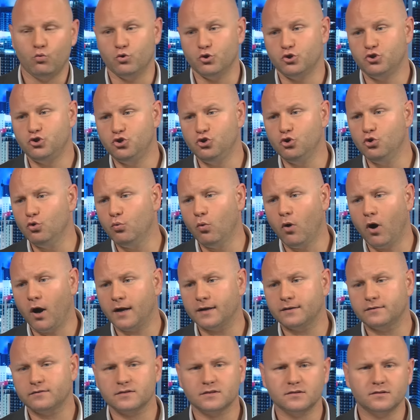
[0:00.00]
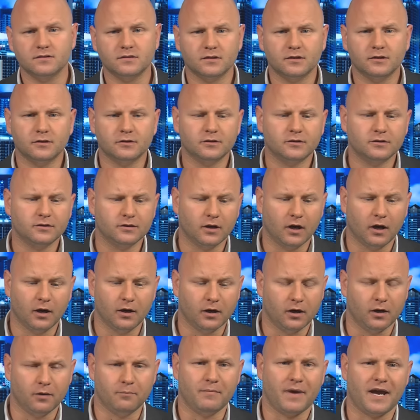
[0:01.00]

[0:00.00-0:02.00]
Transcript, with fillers: would you want a, uh, uh, a, a,